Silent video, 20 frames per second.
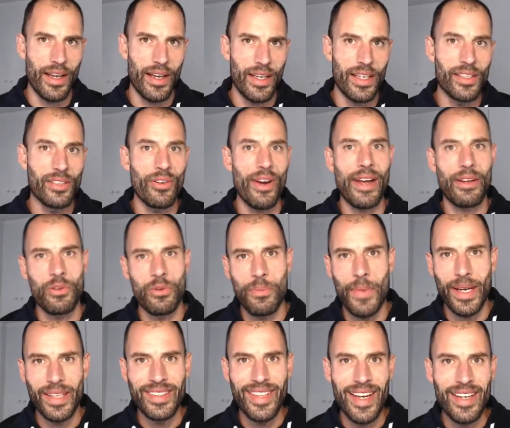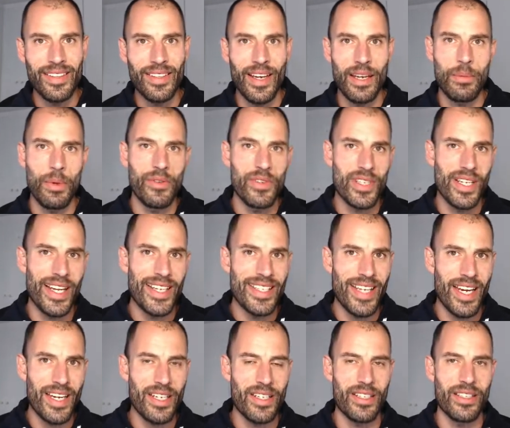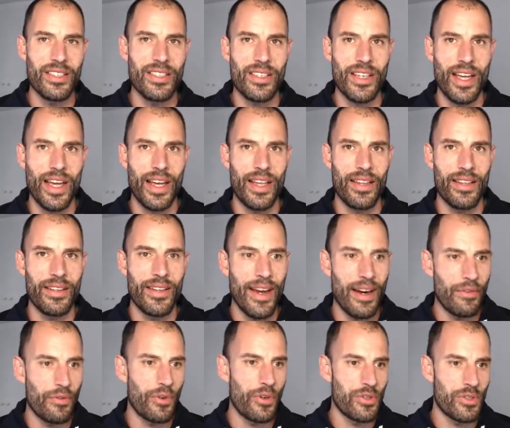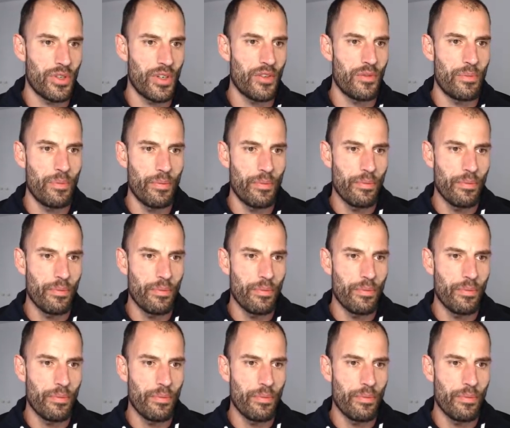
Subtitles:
interact with my data and my visualizations and therefore sort of